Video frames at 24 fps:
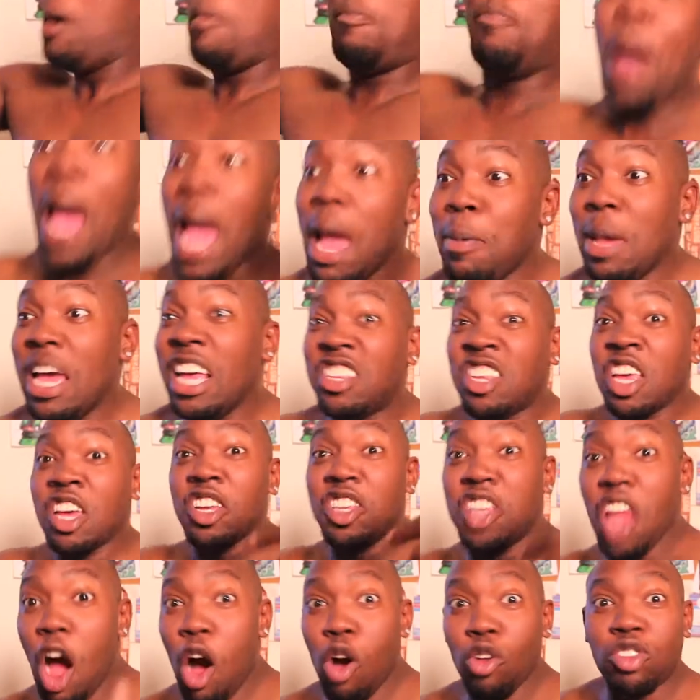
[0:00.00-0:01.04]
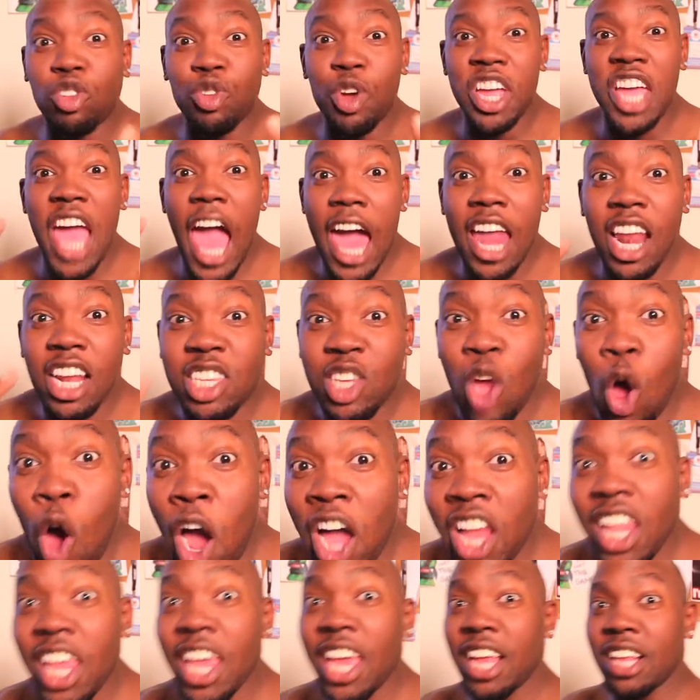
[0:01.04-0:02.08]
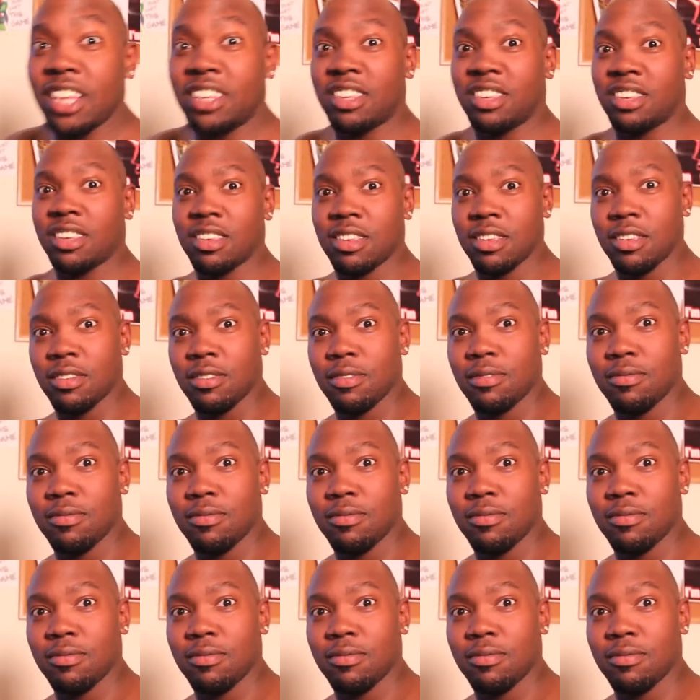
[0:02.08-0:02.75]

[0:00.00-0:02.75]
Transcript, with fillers: Babies don't drink out of toilets.